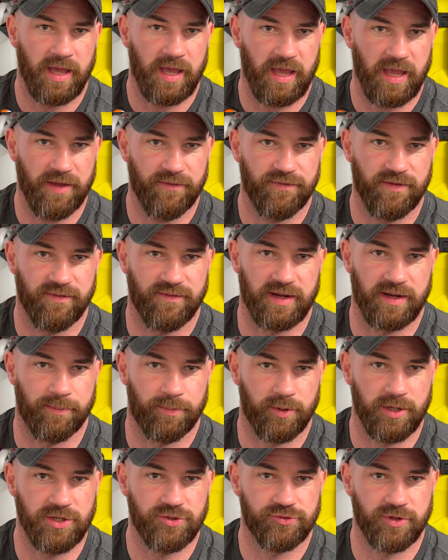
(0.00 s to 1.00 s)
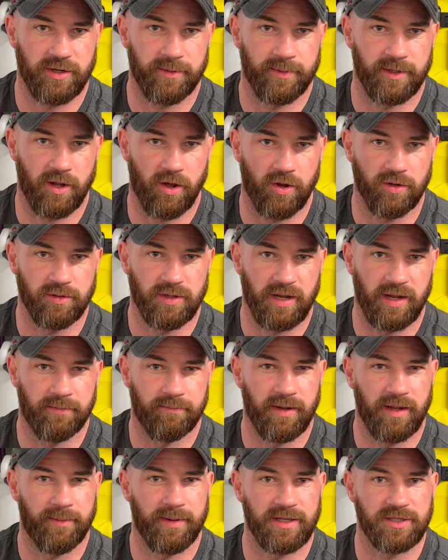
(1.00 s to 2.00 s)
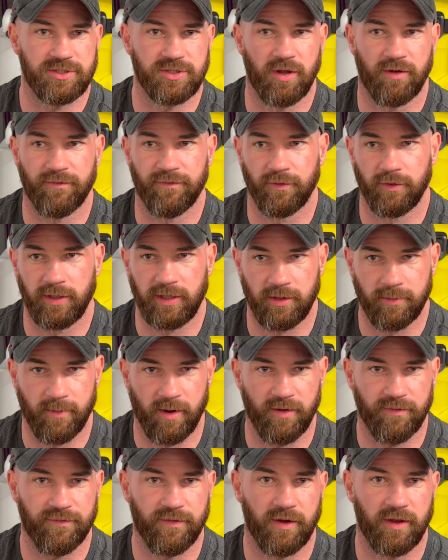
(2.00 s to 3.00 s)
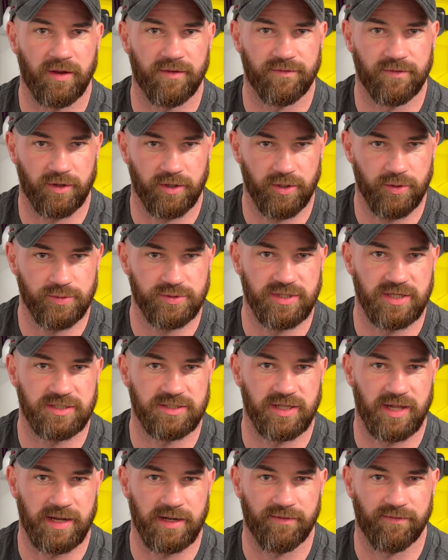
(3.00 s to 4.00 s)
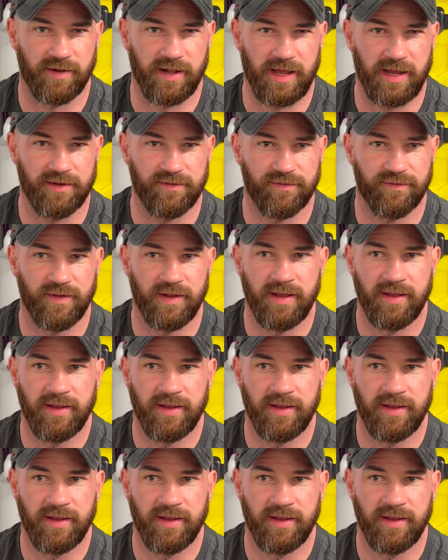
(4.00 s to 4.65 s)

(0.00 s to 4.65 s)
If you've had a pre-treatment on and maybe it's not fully come off, or you've not used it to end of life